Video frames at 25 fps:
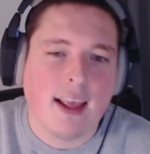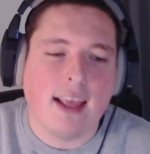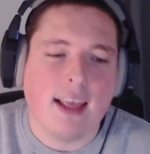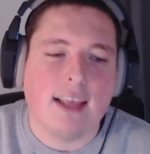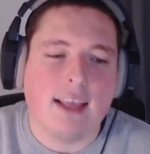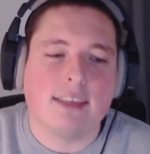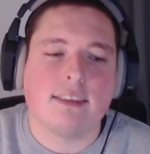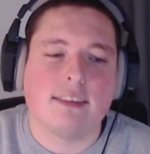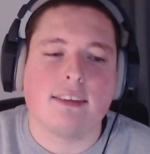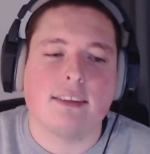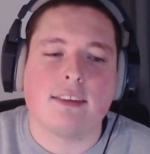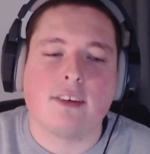
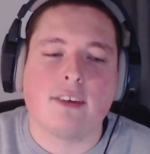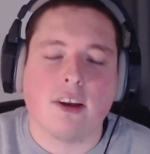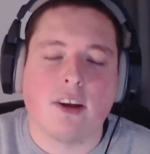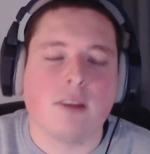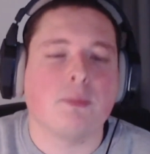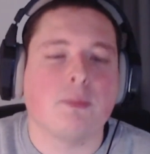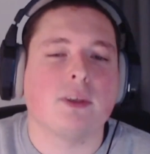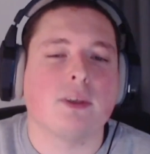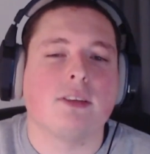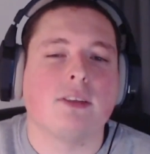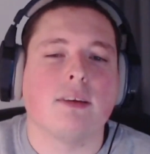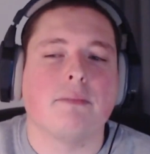This is going
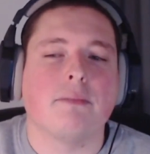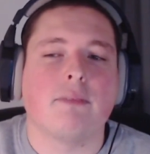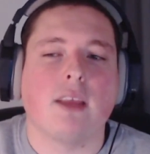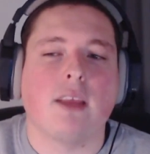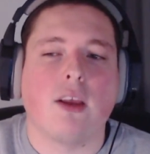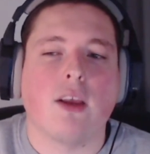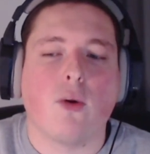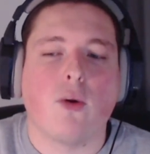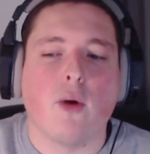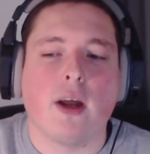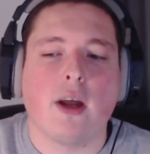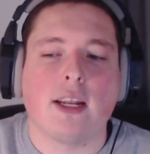to be
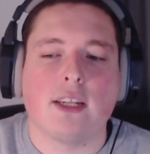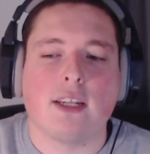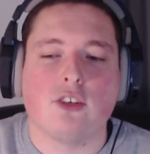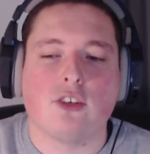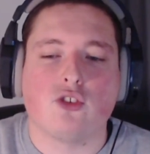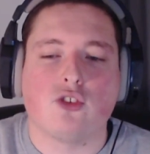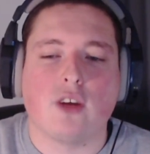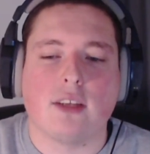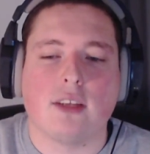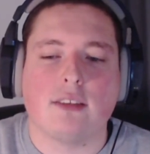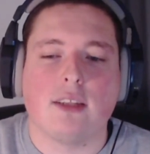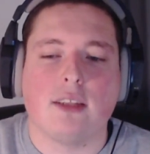something quite
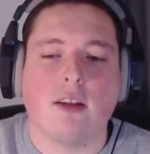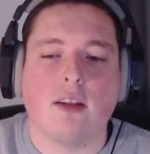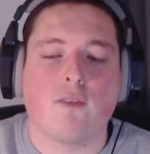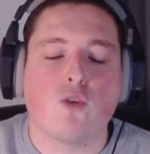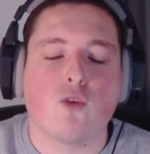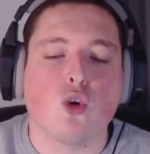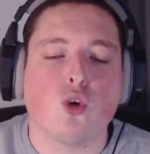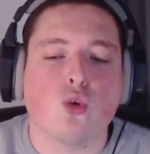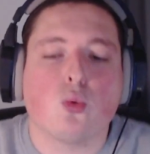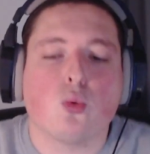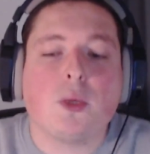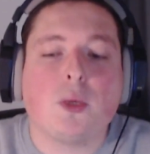interesting. Of
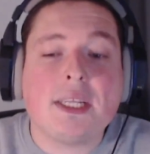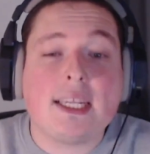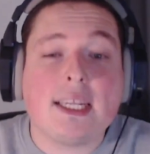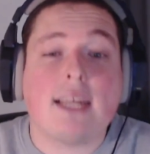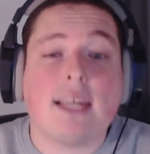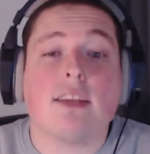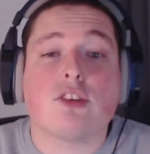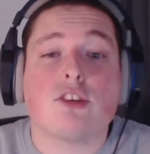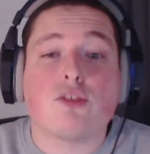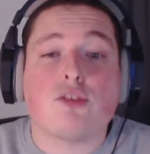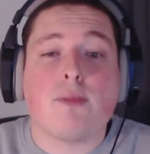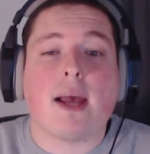course, we
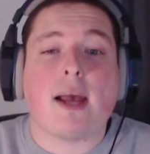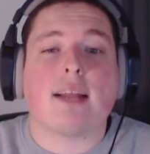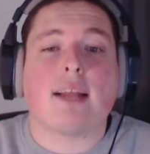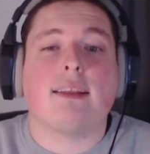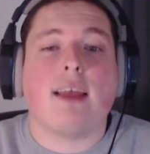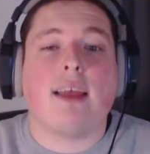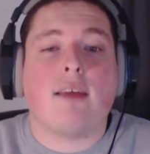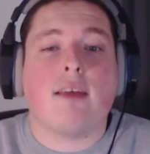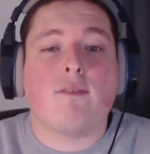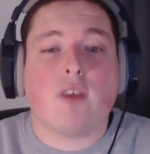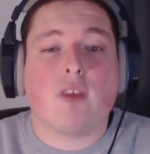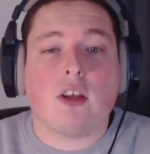did a
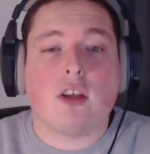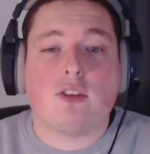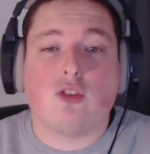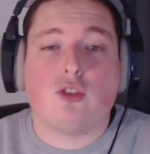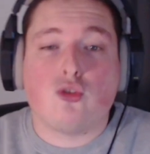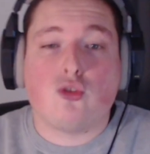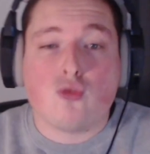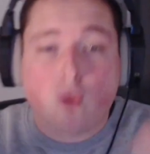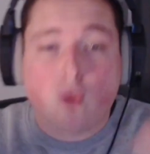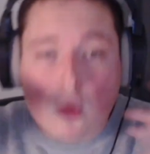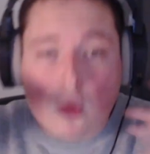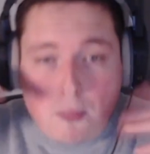SmackDown
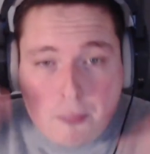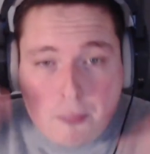versus Raw